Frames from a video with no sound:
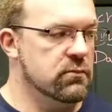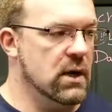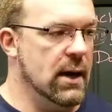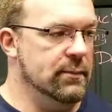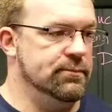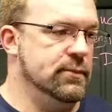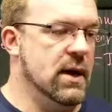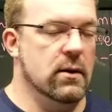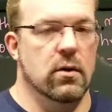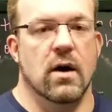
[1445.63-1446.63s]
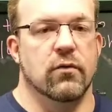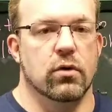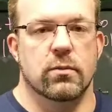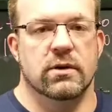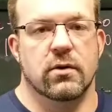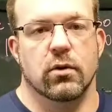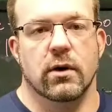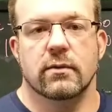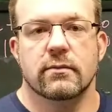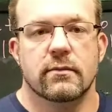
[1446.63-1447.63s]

I've only been doing it